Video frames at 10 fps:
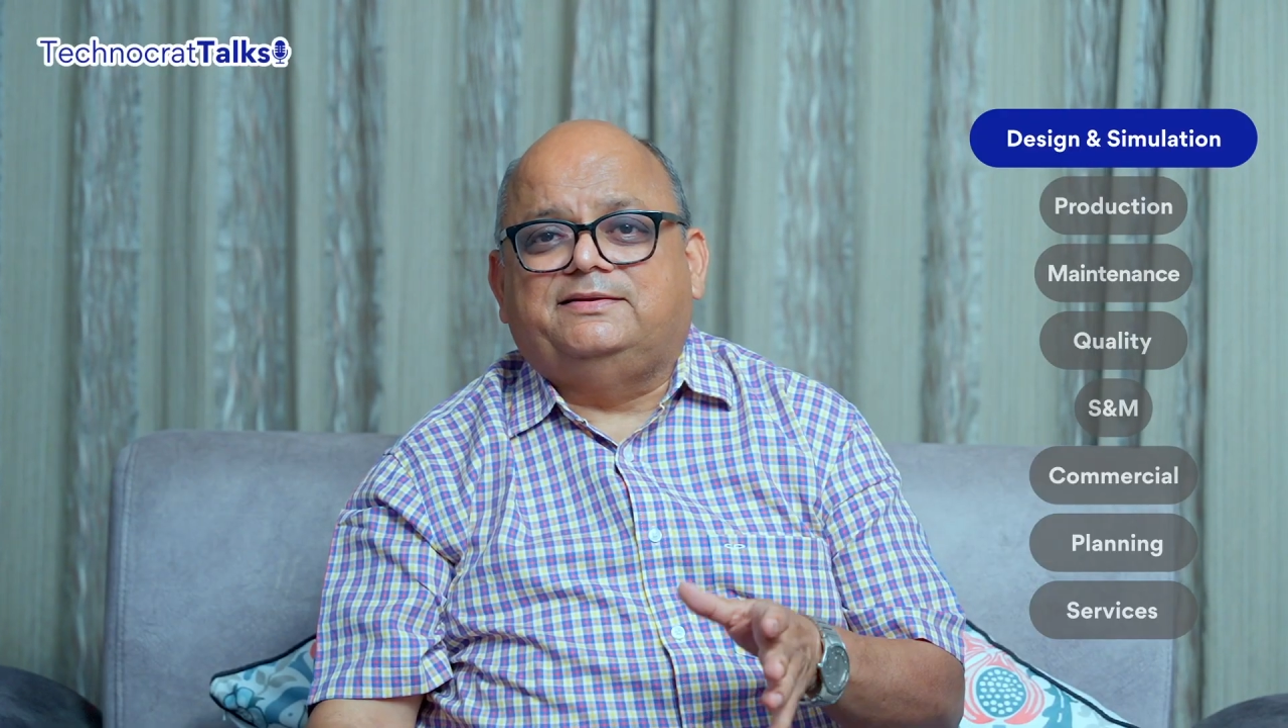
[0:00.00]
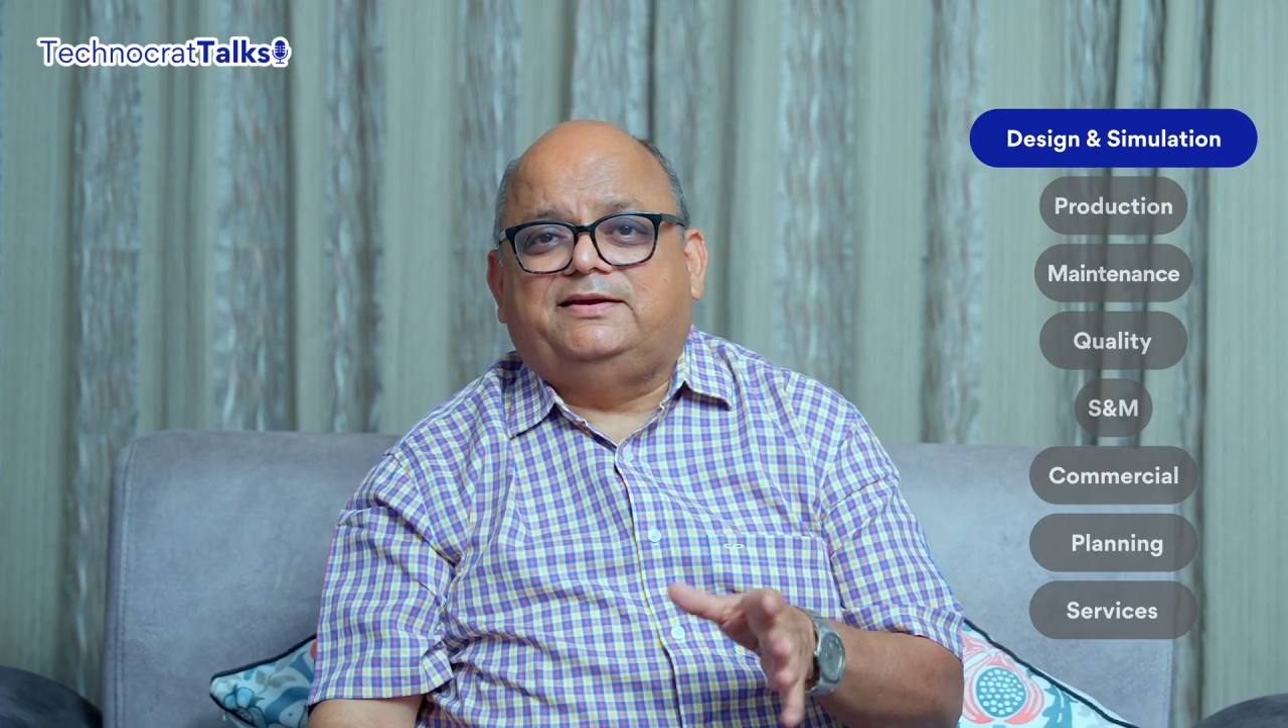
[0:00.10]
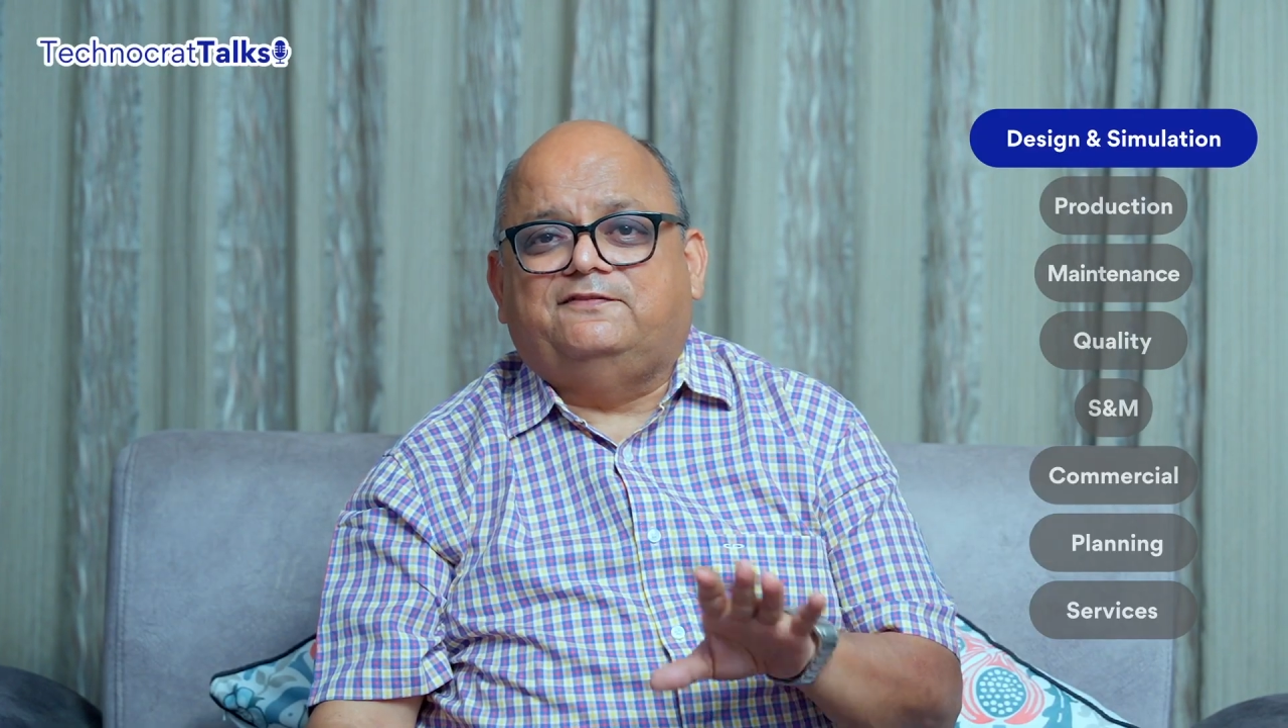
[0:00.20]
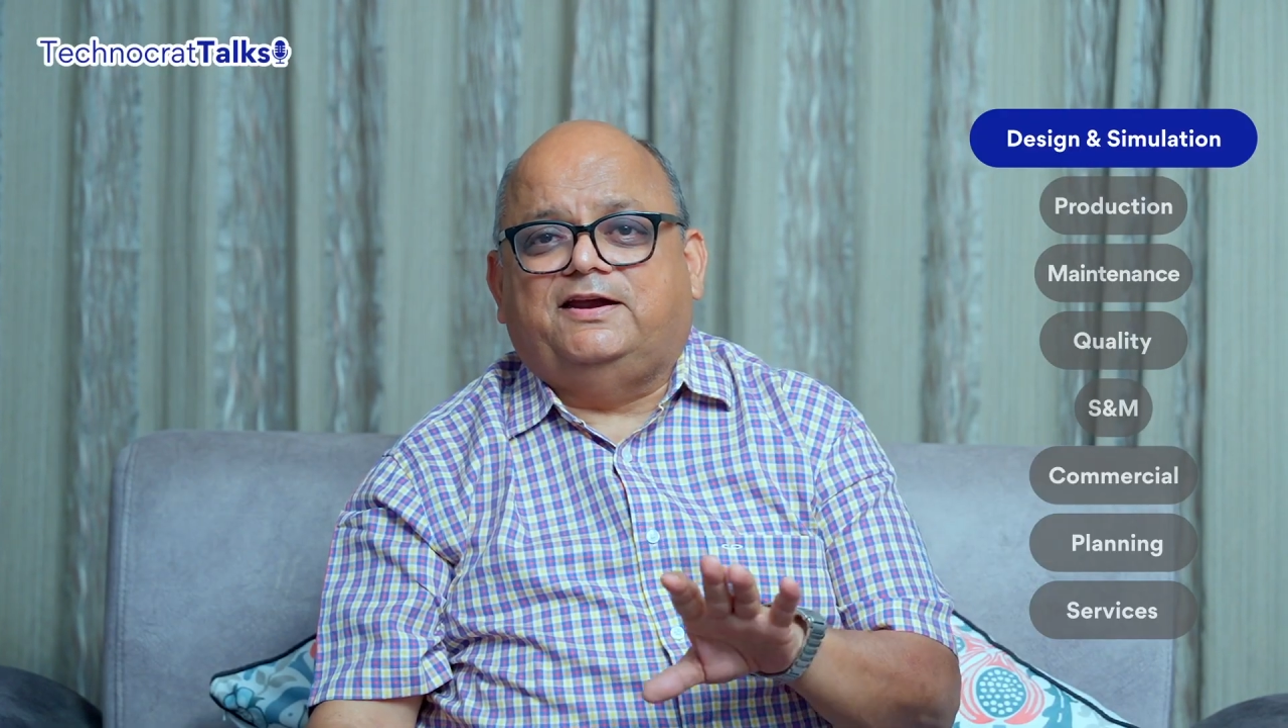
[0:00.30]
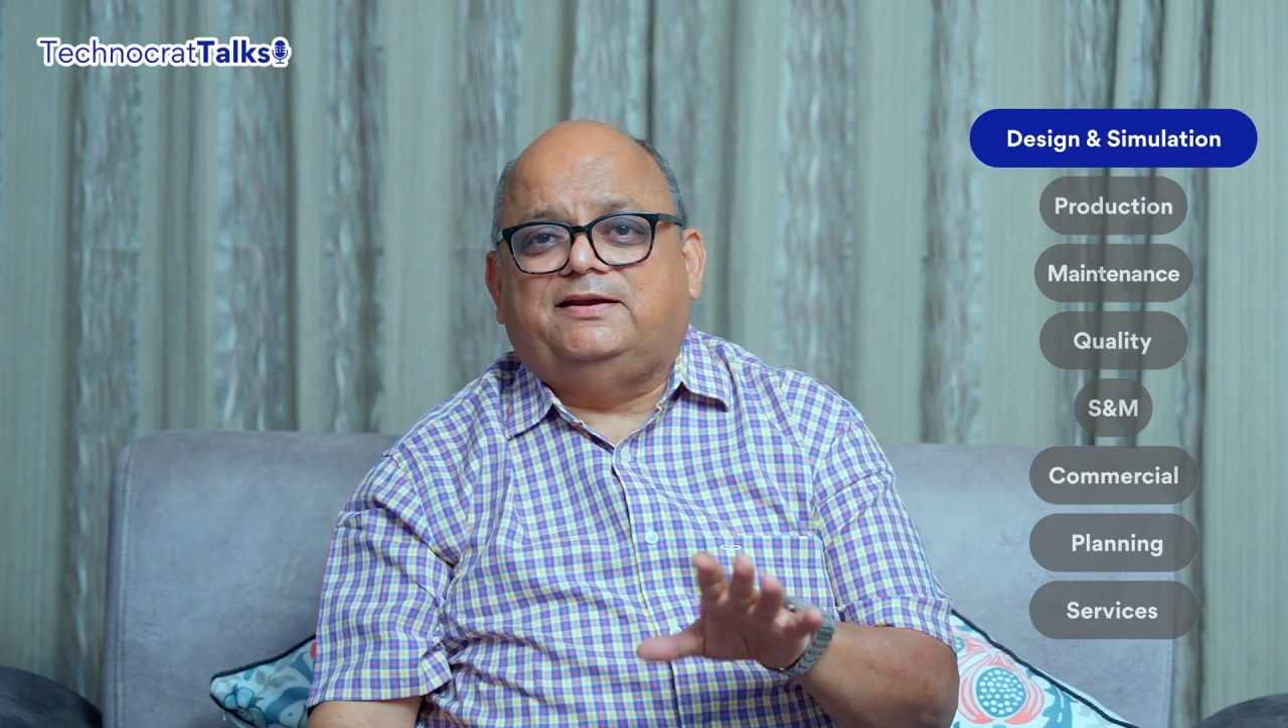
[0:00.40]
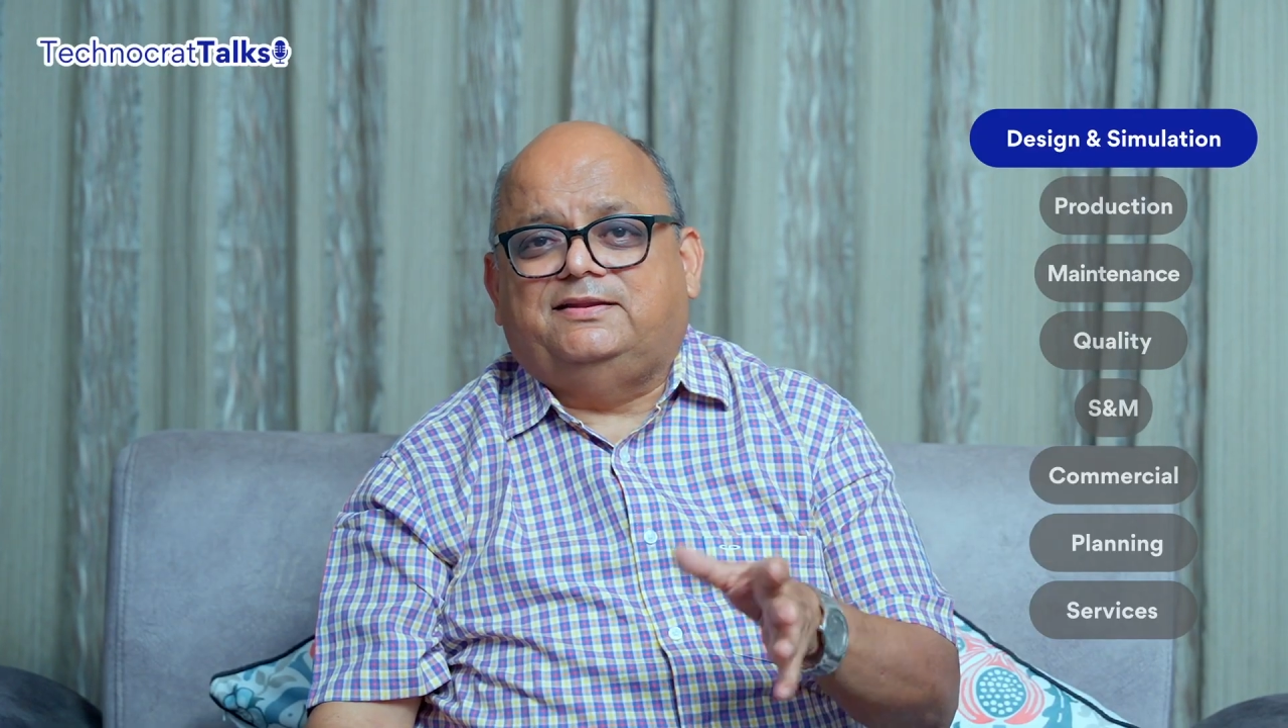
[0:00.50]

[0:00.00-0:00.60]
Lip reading: a divide